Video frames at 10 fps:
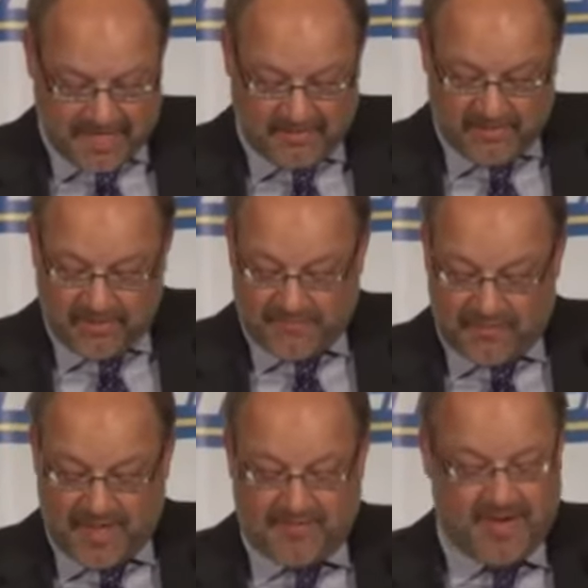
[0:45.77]
I learned it
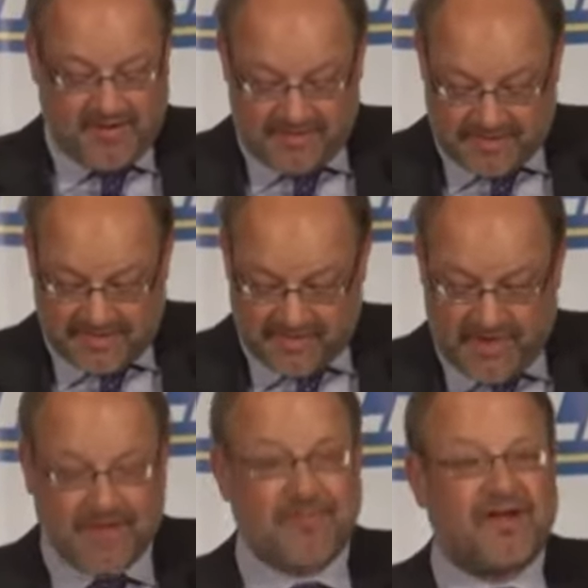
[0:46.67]
from my parents and
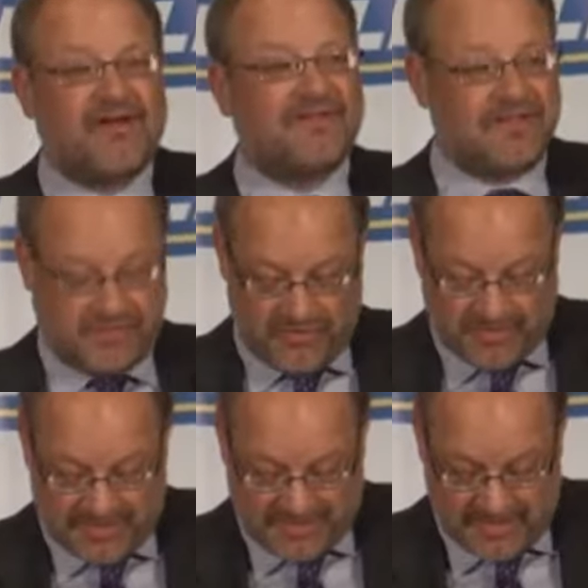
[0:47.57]
grandparents in
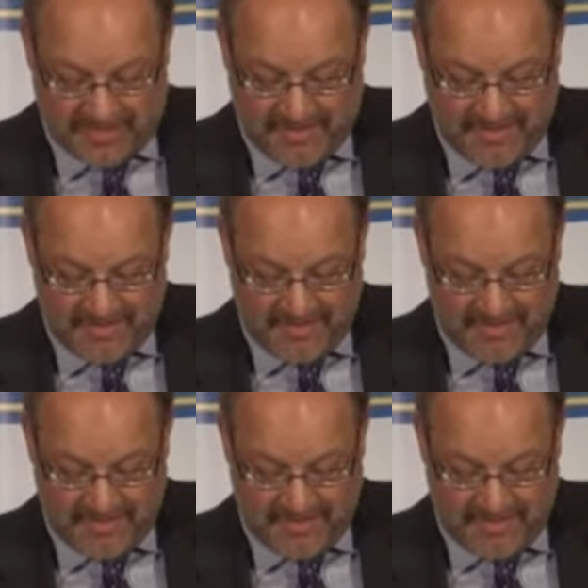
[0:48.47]
church, he said.